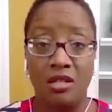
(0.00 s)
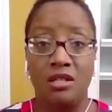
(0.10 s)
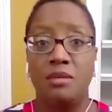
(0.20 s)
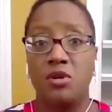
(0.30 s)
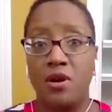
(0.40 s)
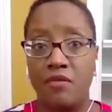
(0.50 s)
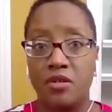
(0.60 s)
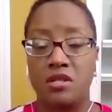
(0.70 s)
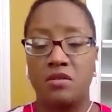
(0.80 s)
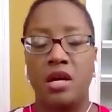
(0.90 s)
and the
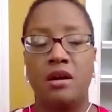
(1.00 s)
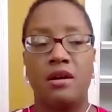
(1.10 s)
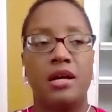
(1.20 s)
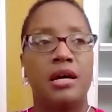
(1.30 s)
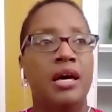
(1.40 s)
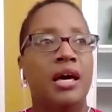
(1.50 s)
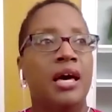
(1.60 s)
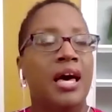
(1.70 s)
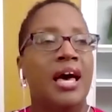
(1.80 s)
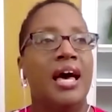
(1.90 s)
demographics of the area.
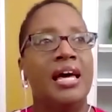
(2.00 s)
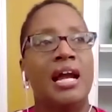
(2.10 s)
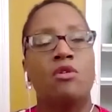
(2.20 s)
And